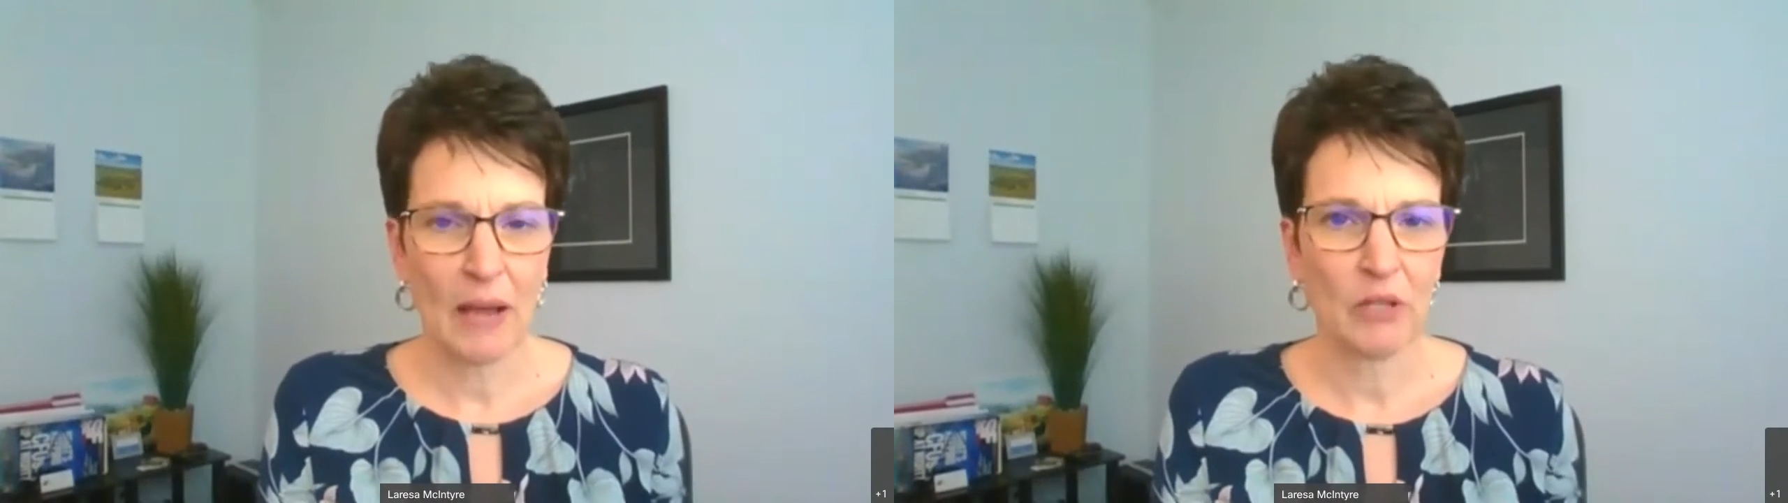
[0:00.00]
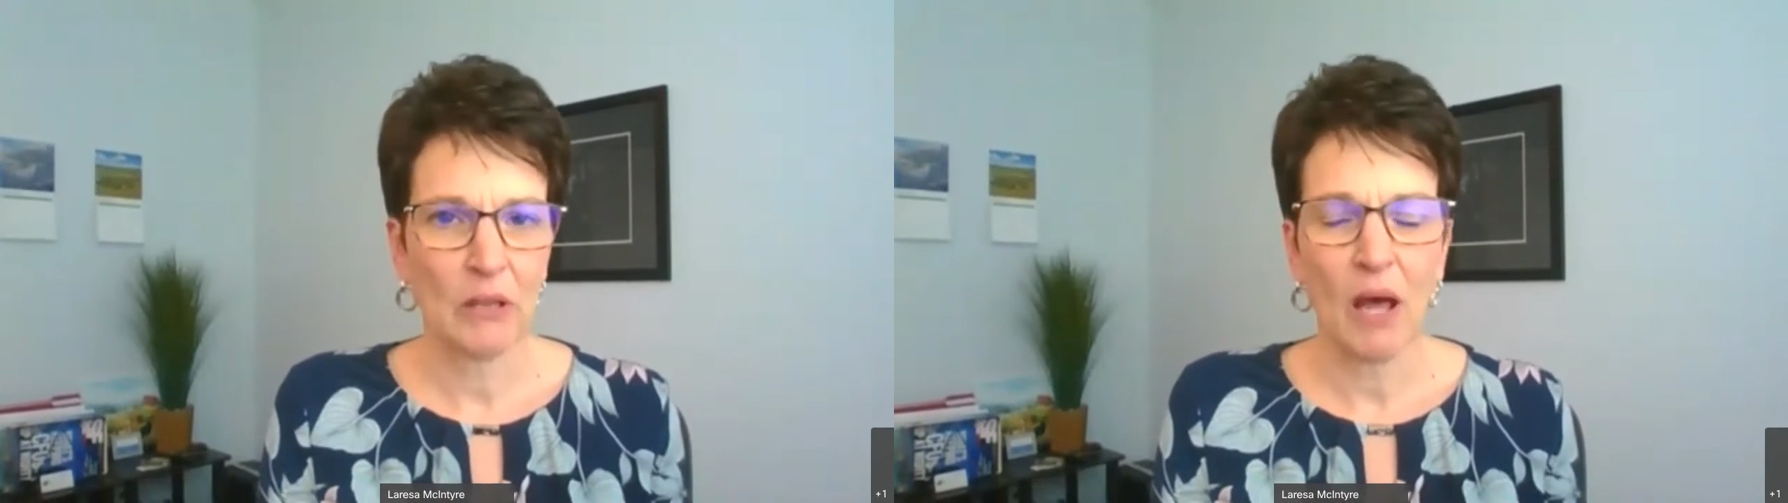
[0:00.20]
You
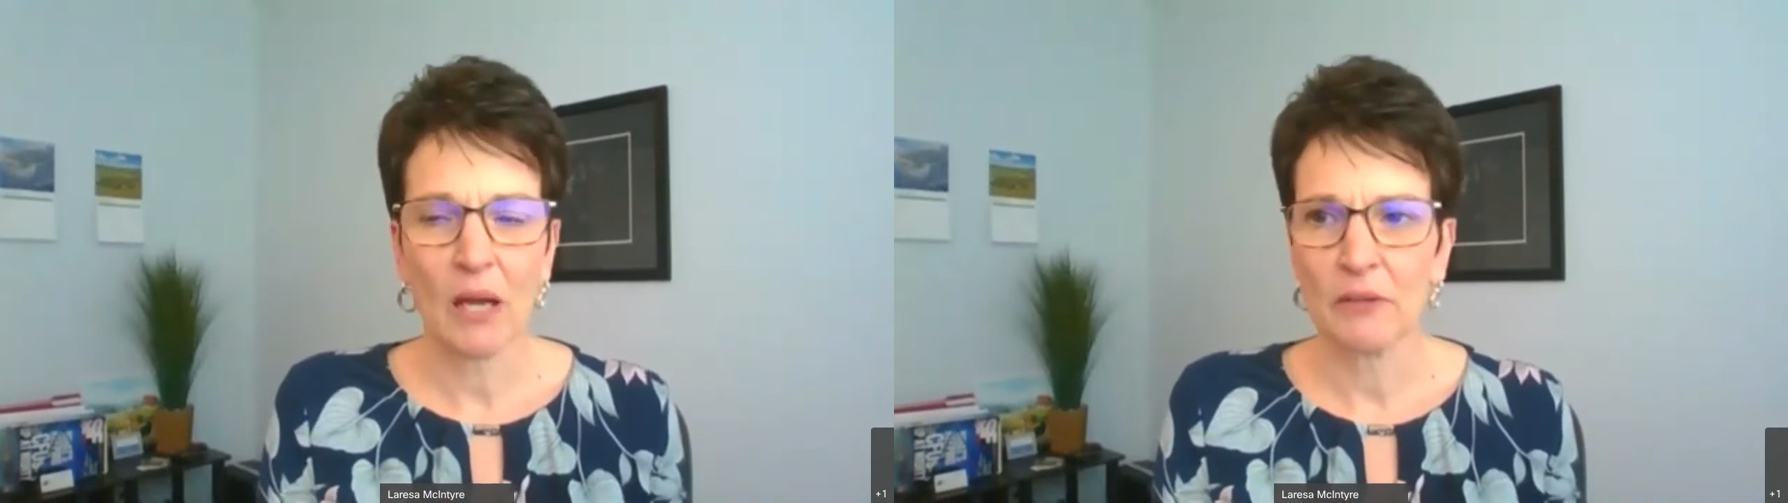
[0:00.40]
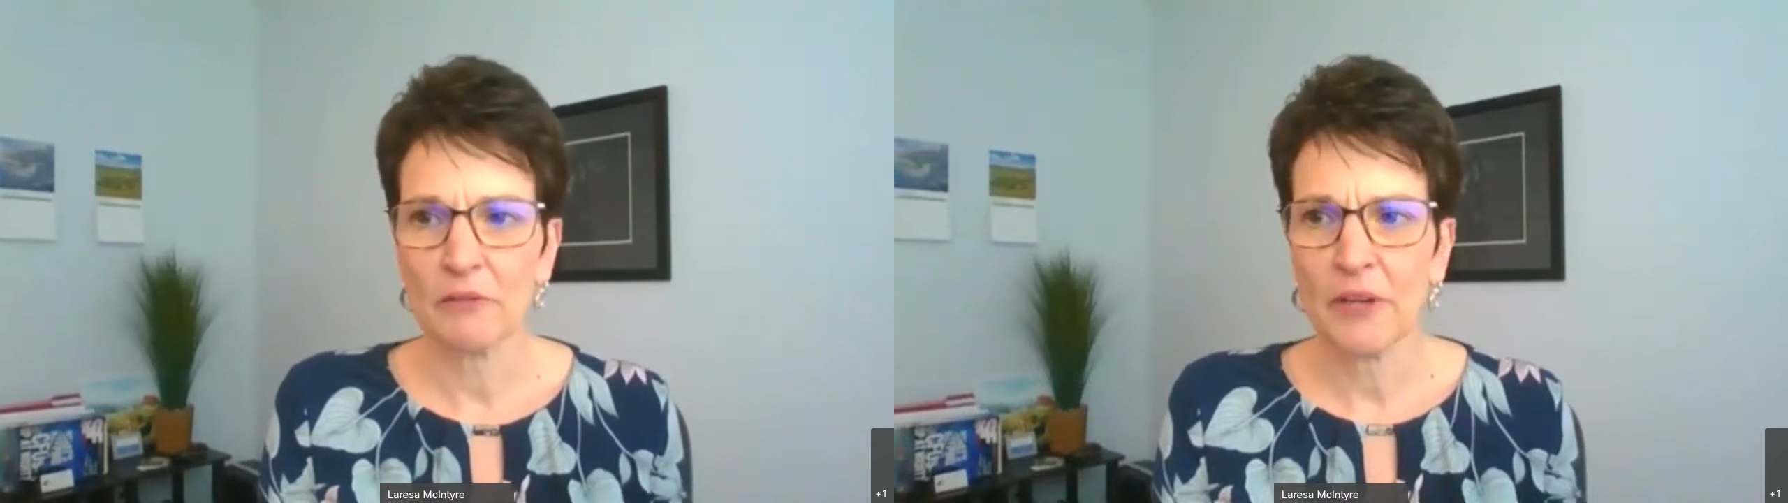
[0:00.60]
have a
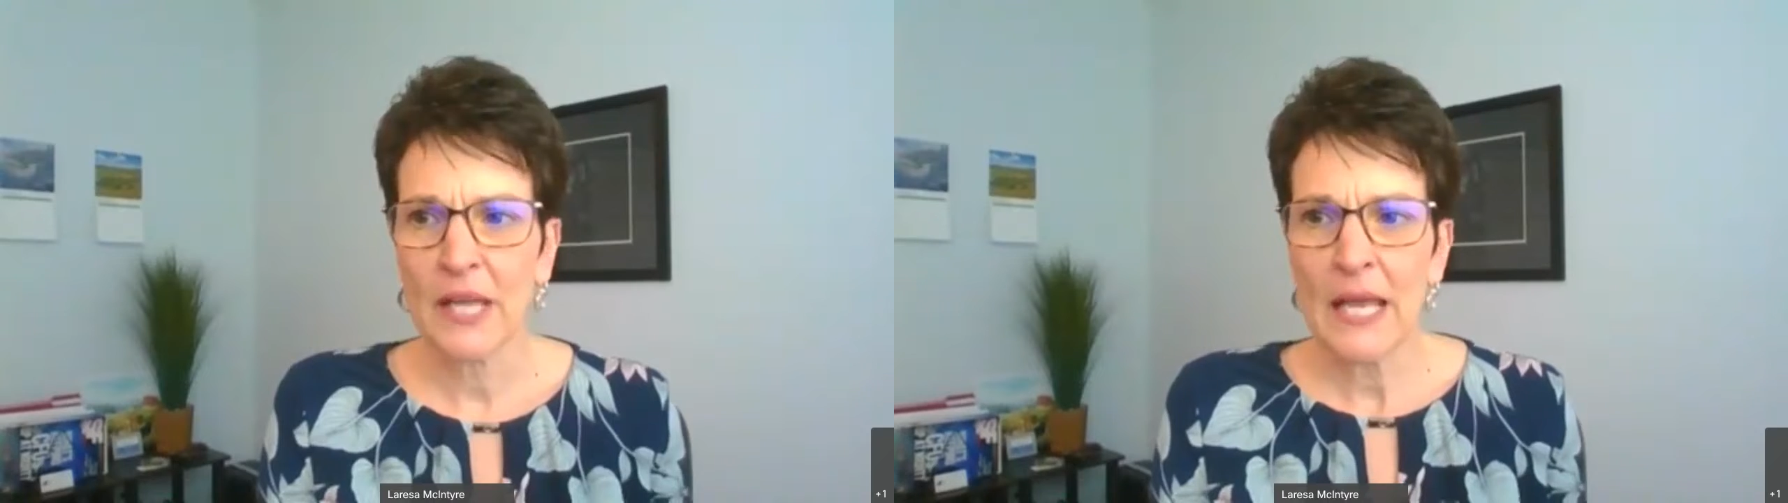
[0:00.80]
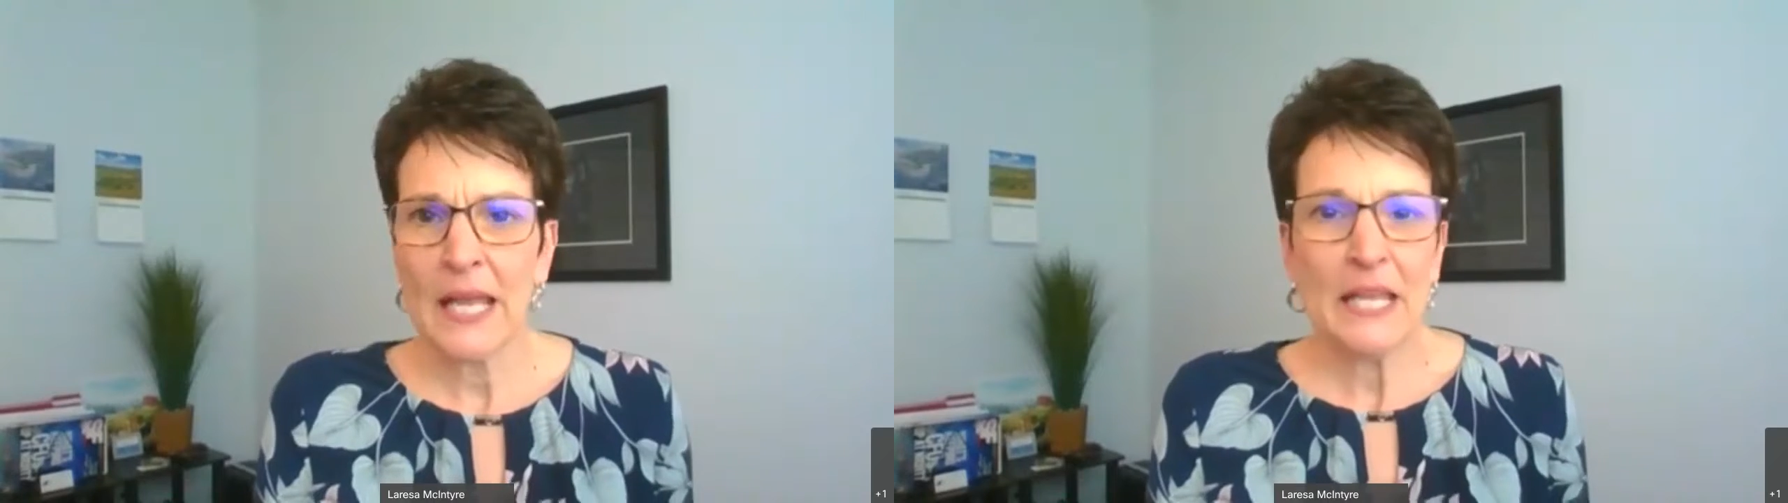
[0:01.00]
lot of
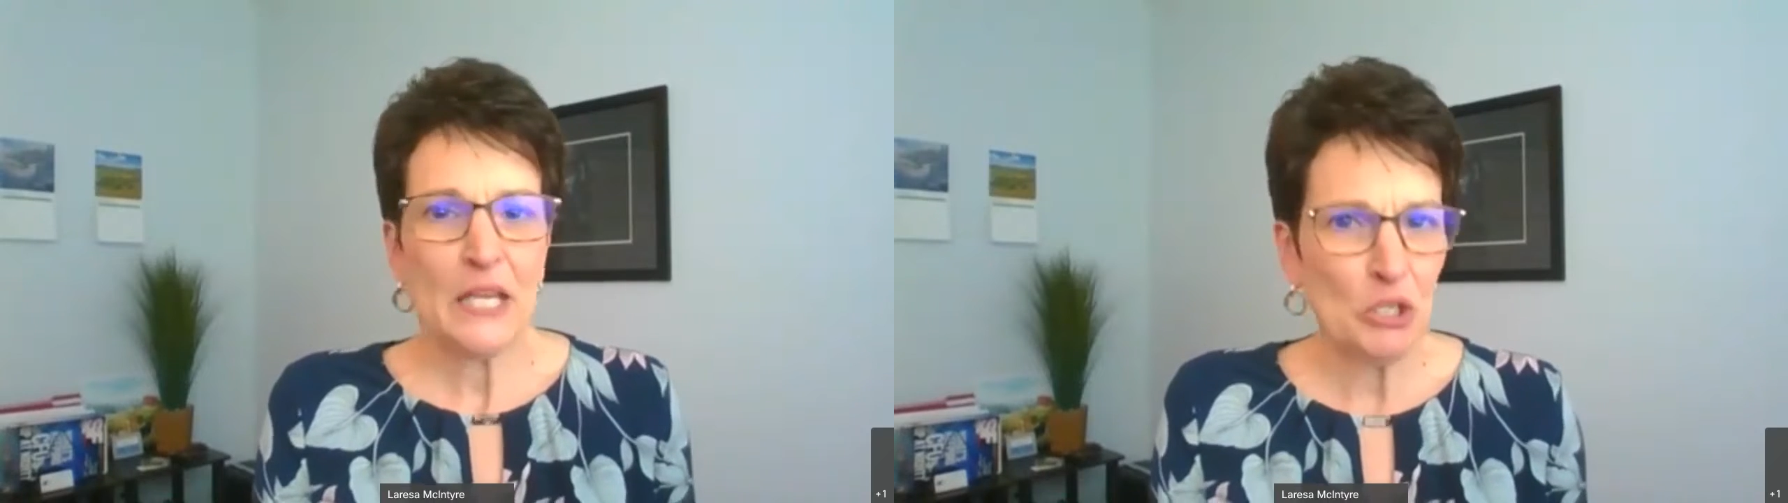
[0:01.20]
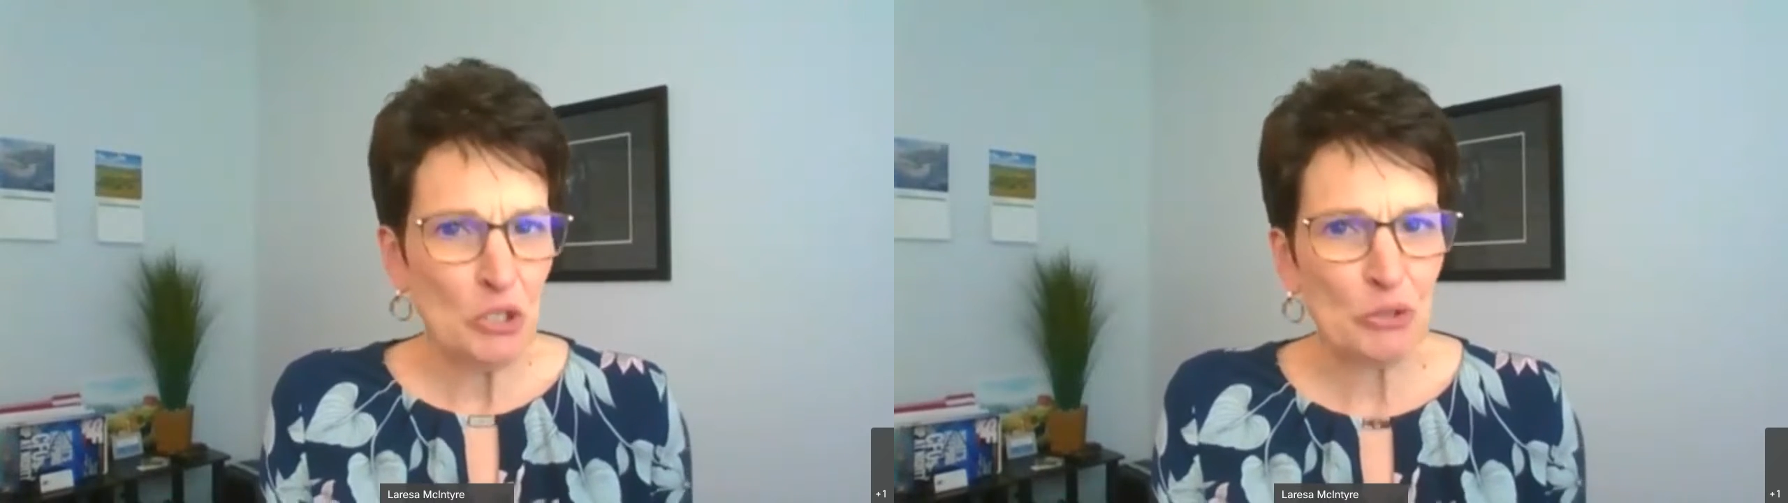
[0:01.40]

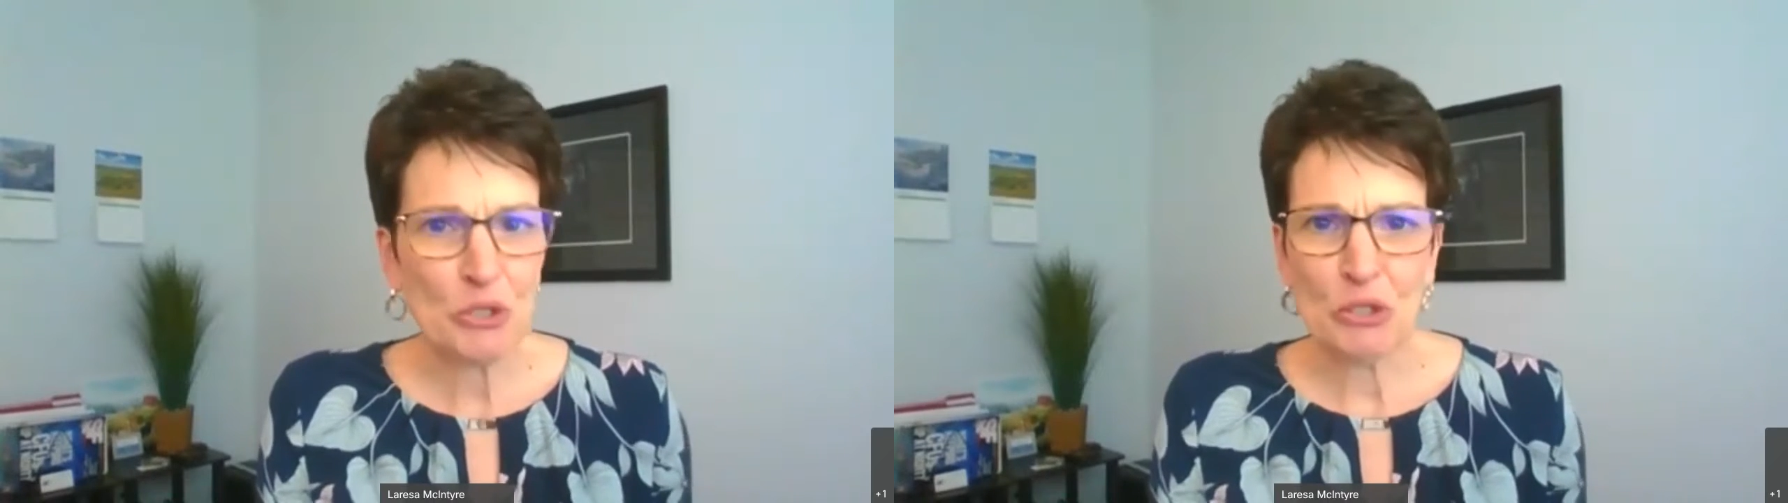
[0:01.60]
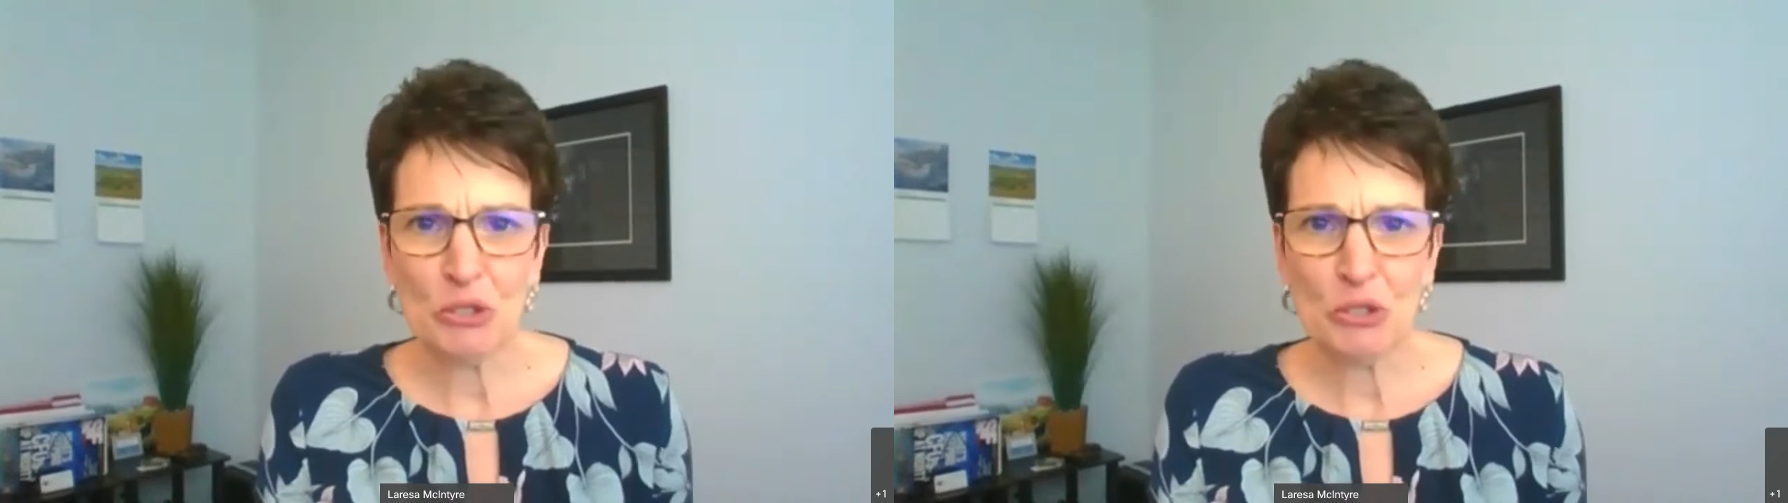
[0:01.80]
issues